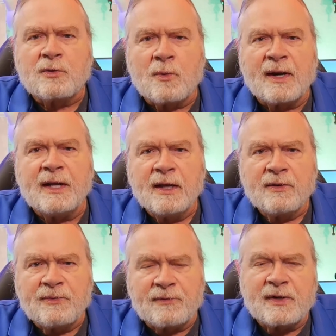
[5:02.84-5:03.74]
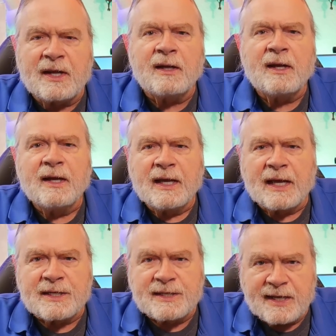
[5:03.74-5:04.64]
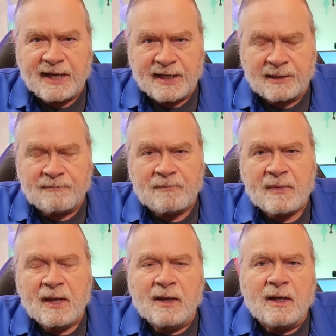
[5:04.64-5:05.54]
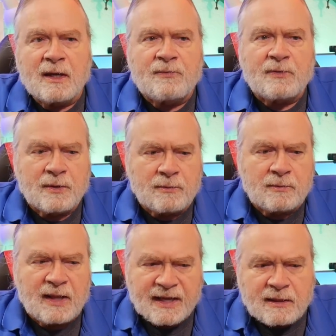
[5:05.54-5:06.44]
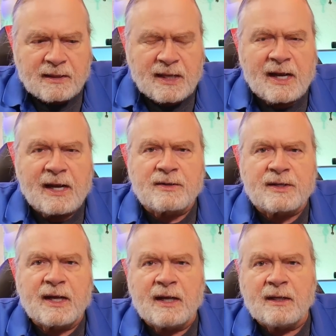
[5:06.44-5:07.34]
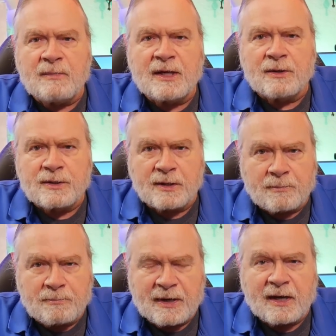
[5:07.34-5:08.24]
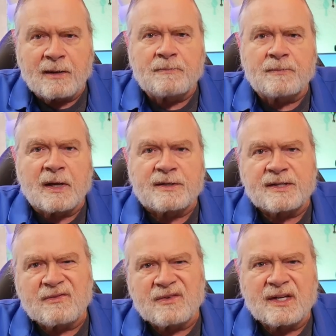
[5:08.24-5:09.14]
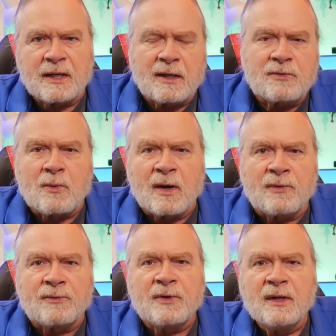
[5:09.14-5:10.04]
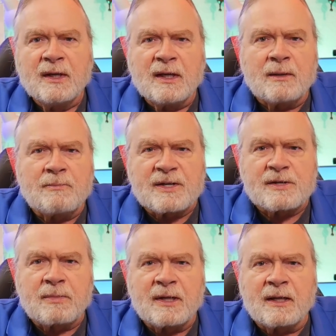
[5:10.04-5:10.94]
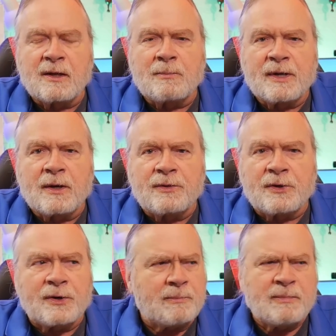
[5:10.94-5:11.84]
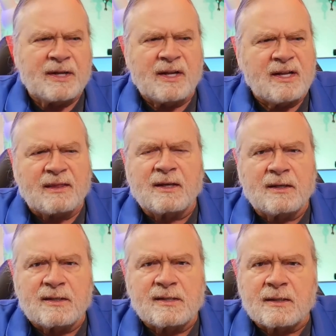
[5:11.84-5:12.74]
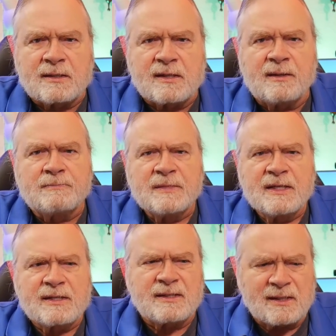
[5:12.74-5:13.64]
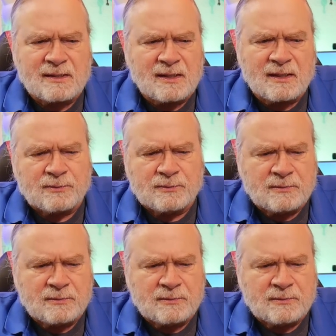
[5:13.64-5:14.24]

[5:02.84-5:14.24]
20, 15, and 10. If you lengthen that out to 80 meters, you can pick up uh, 17 and 12 and possibly a little bit on 30, but nothing on 60. 60 uh,